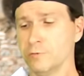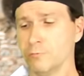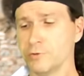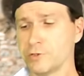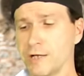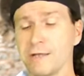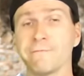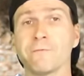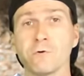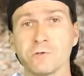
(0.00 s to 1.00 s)
which kind of at
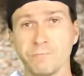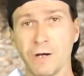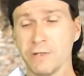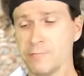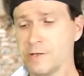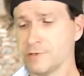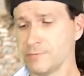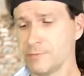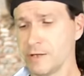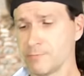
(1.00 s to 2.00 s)
first bothered me because
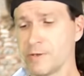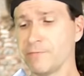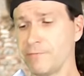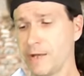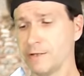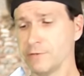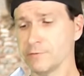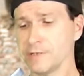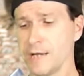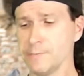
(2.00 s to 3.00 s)
I'm not a big fan of
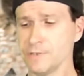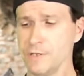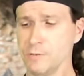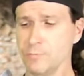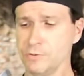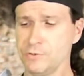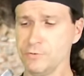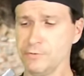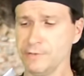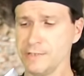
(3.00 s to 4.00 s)
those types, but due
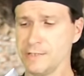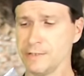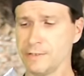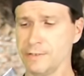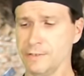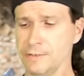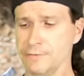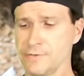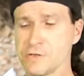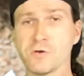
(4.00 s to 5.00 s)
to the uh,
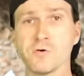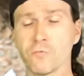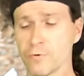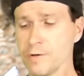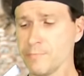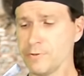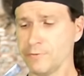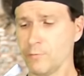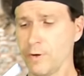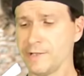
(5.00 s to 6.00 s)
the grip,
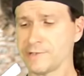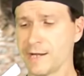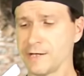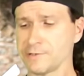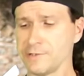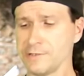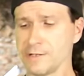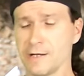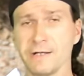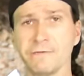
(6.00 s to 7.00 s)
the way it's actually
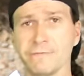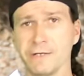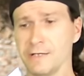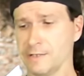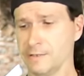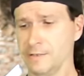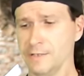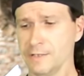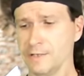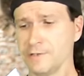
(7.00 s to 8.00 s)
kind of a, uh,
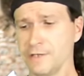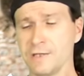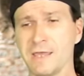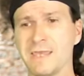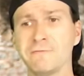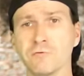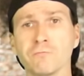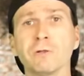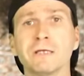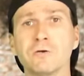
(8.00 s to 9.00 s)
it, it, it gives you
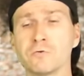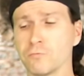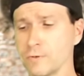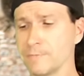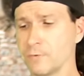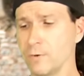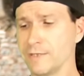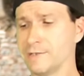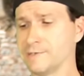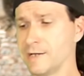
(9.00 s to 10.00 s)
a really good grip the way they
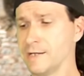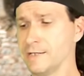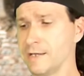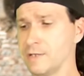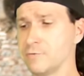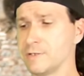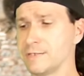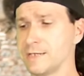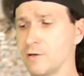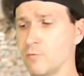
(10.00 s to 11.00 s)
designed it, and you can
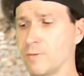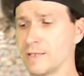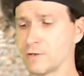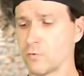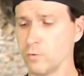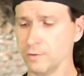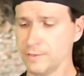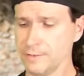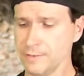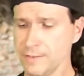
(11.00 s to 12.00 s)
tell by the
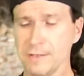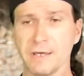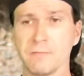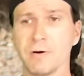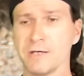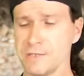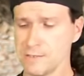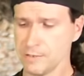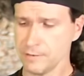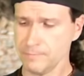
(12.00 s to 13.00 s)
quillion and by
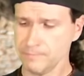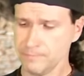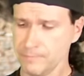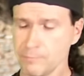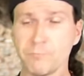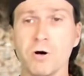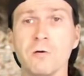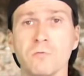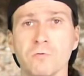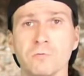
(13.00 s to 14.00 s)
the uh,
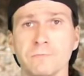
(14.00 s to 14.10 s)
pommel